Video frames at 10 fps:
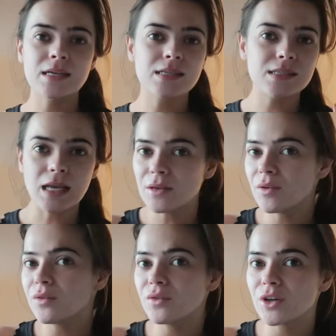save
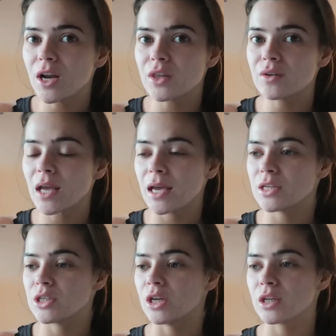it for another
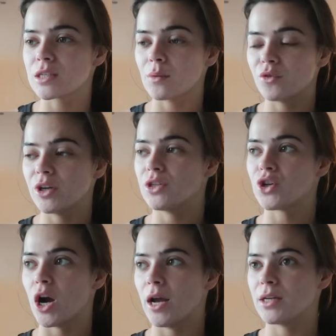occasion, because I'm really
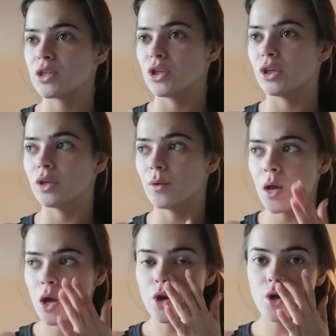trying to
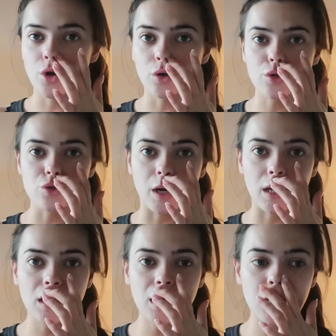not
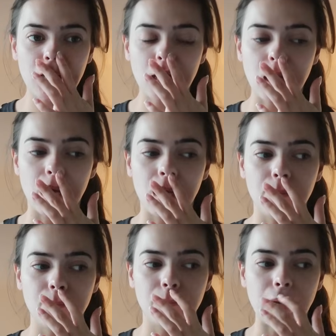drink
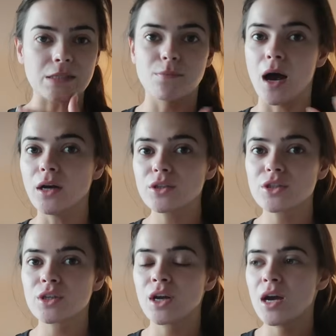as
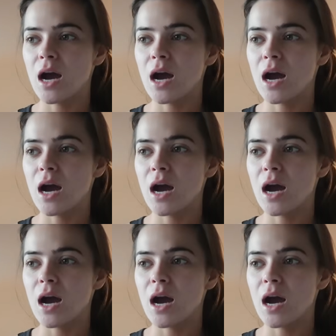much.